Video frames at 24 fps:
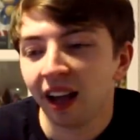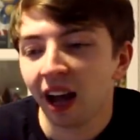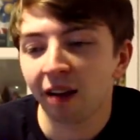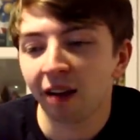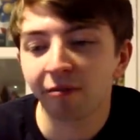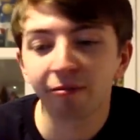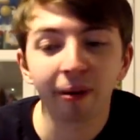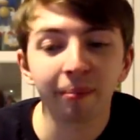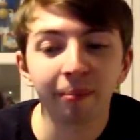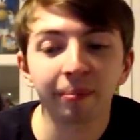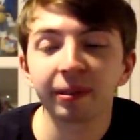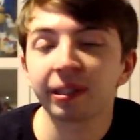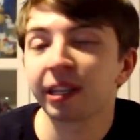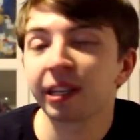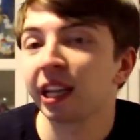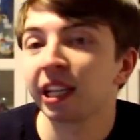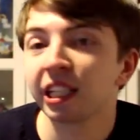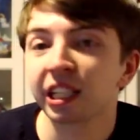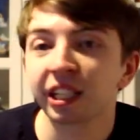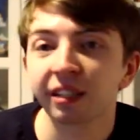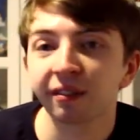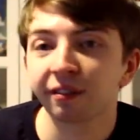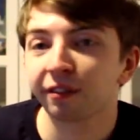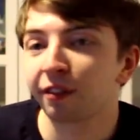a
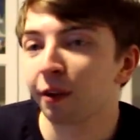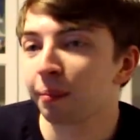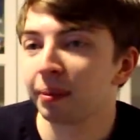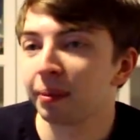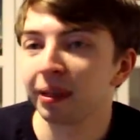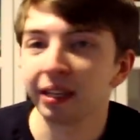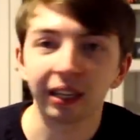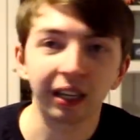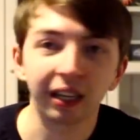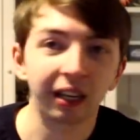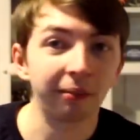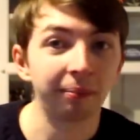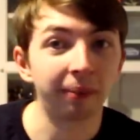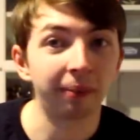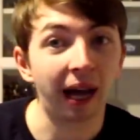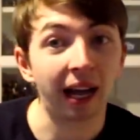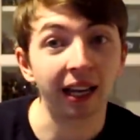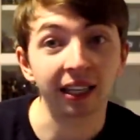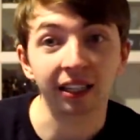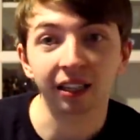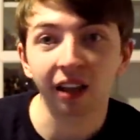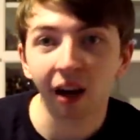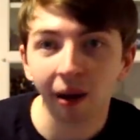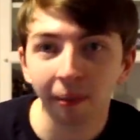reputation for being a
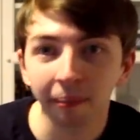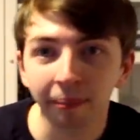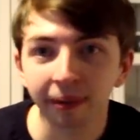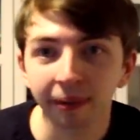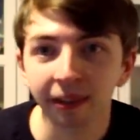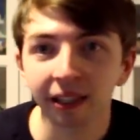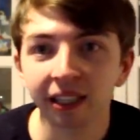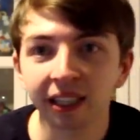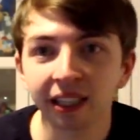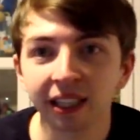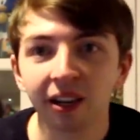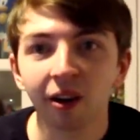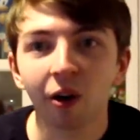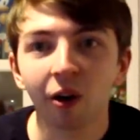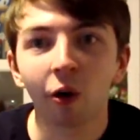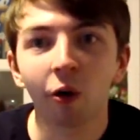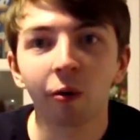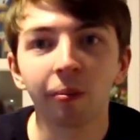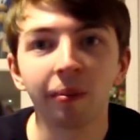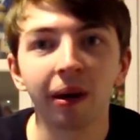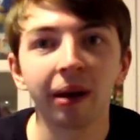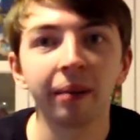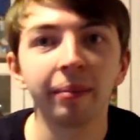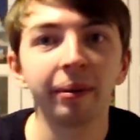bad company,
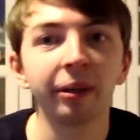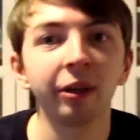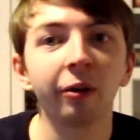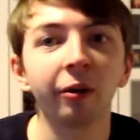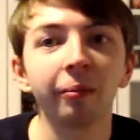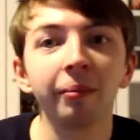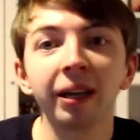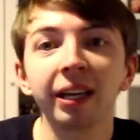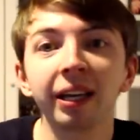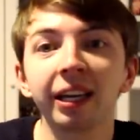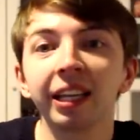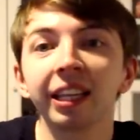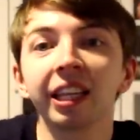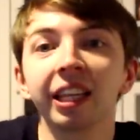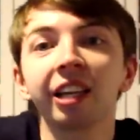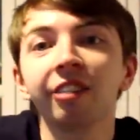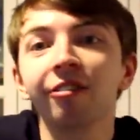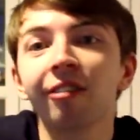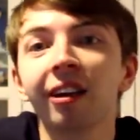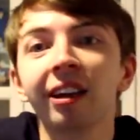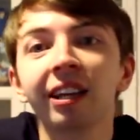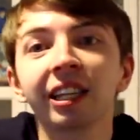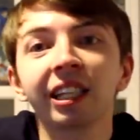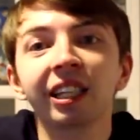or maybe not making the
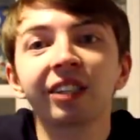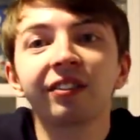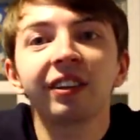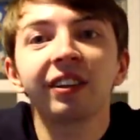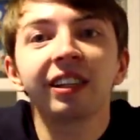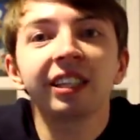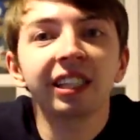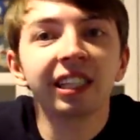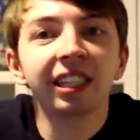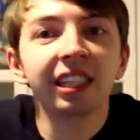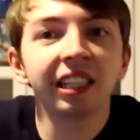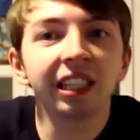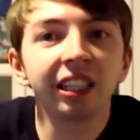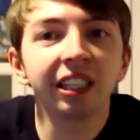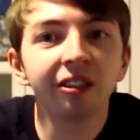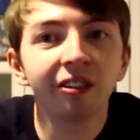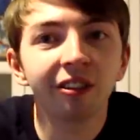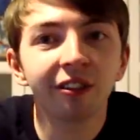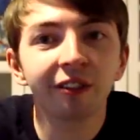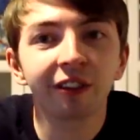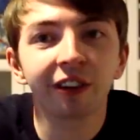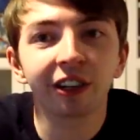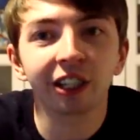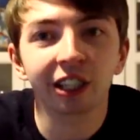greatest things in the
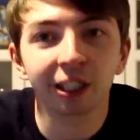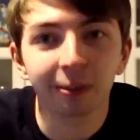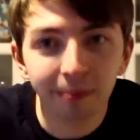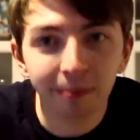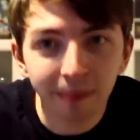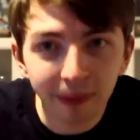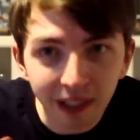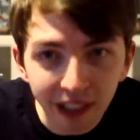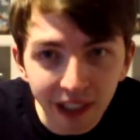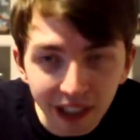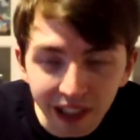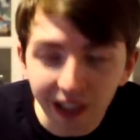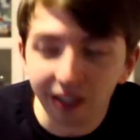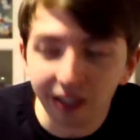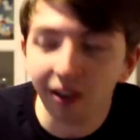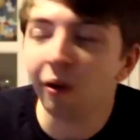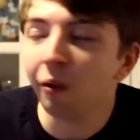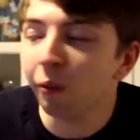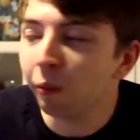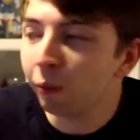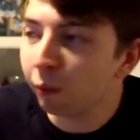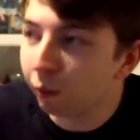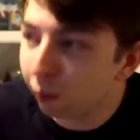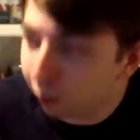universe, but you
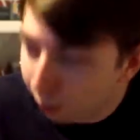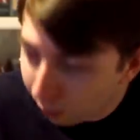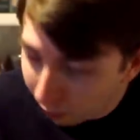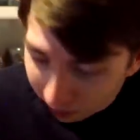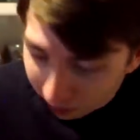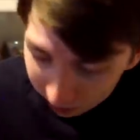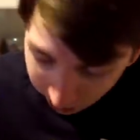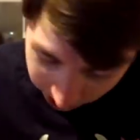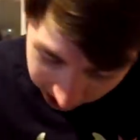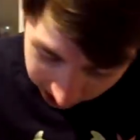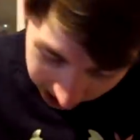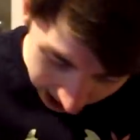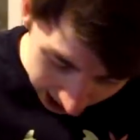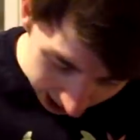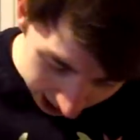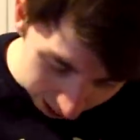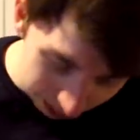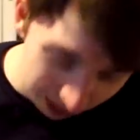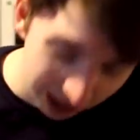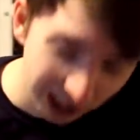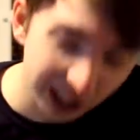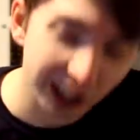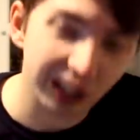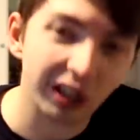know what, this
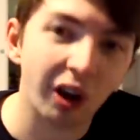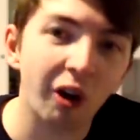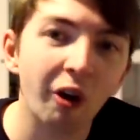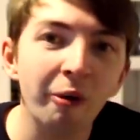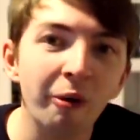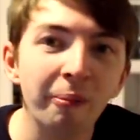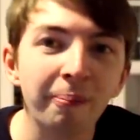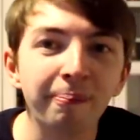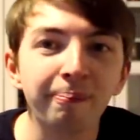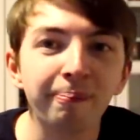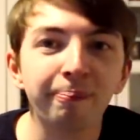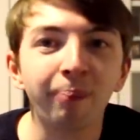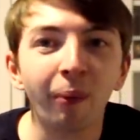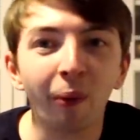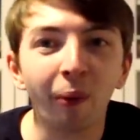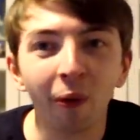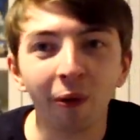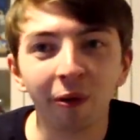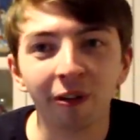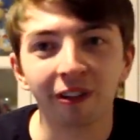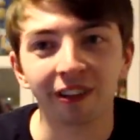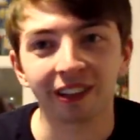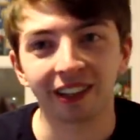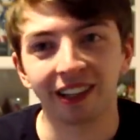was so
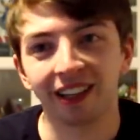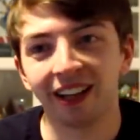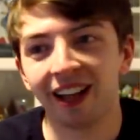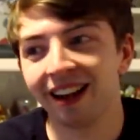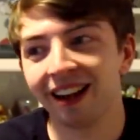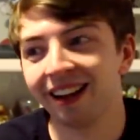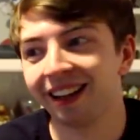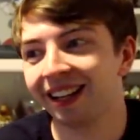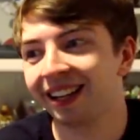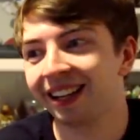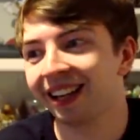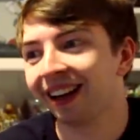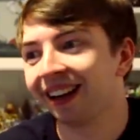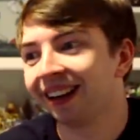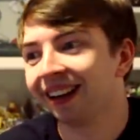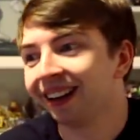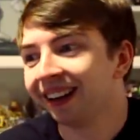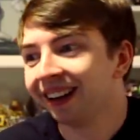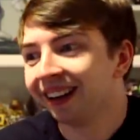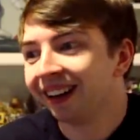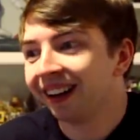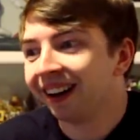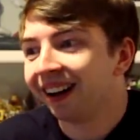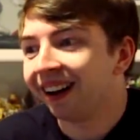boring. Like,
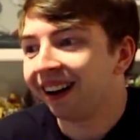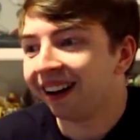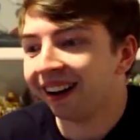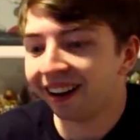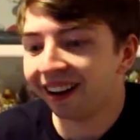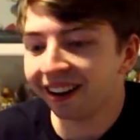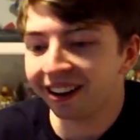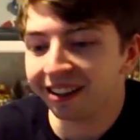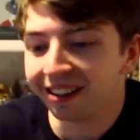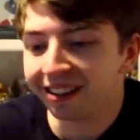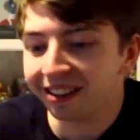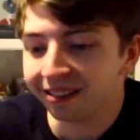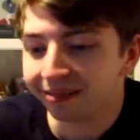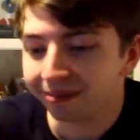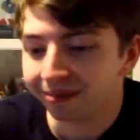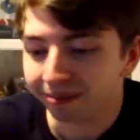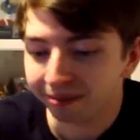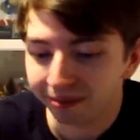I